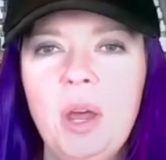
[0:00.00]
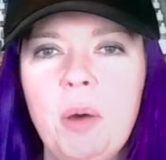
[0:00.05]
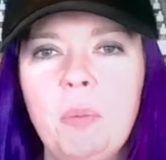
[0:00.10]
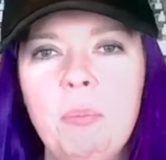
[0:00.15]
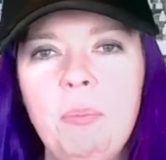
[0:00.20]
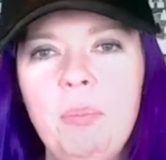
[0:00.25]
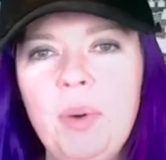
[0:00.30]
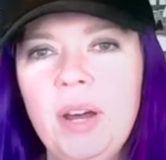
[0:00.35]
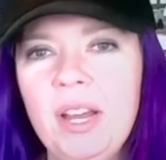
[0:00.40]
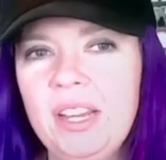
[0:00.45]

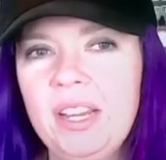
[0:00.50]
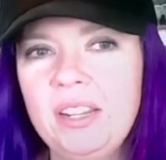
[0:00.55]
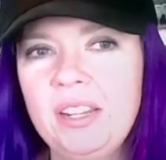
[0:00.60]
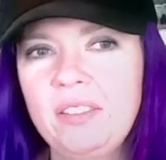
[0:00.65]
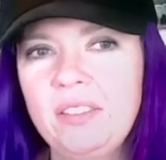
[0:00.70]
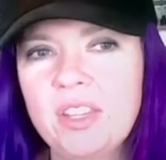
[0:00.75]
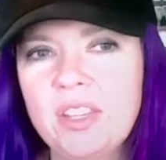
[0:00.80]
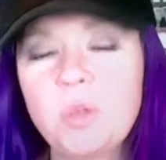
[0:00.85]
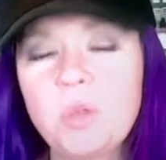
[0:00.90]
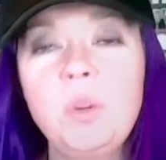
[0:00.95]

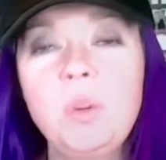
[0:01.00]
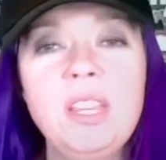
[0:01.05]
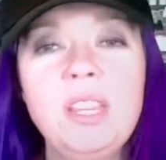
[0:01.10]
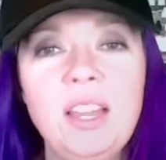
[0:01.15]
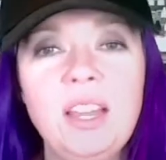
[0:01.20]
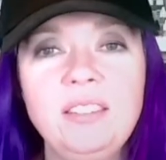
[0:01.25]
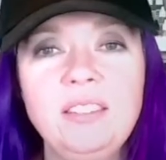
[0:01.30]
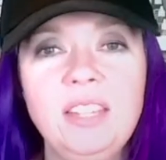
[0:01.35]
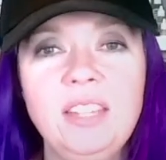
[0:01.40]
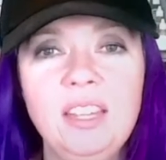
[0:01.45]
But this week
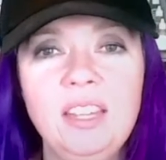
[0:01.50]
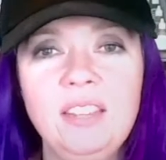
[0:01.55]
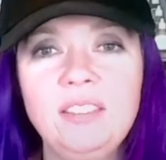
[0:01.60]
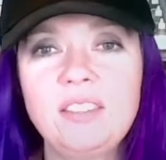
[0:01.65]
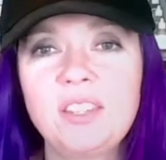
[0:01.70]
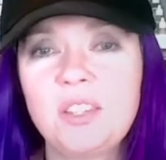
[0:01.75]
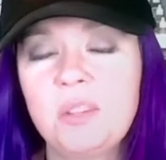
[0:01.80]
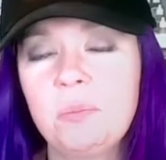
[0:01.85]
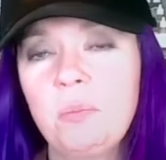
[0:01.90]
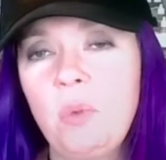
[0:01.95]
I
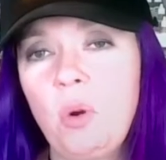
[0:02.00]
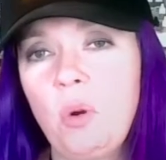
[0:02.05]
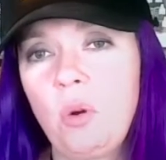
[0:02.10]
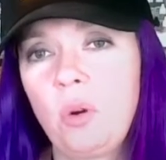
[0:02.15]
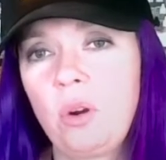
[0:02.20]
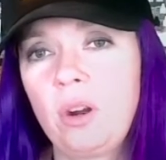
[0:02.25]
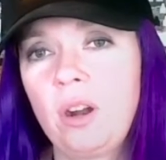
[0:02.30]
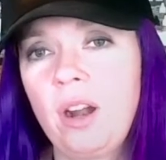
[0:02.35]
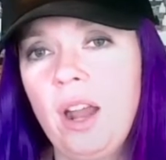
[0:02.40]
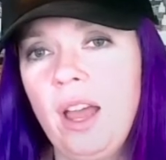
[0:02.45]
did some
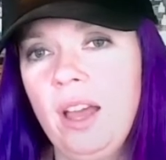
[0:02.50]
more